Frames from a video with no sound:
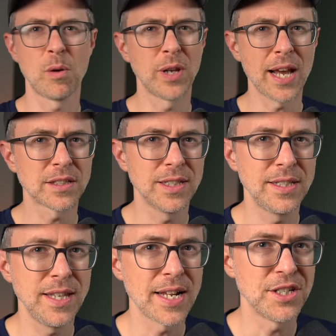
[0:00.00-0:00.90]
but we'll actually
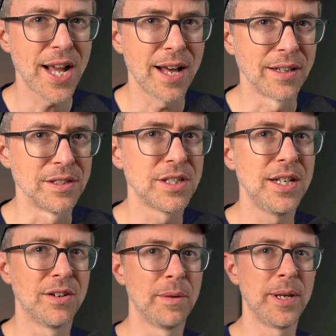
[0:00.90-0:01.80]
see that challenged
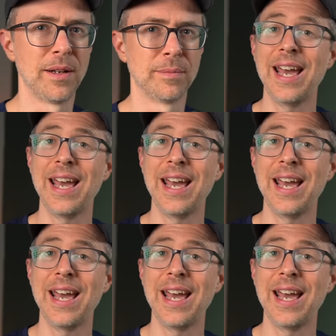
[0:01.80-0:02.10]
here in a minute.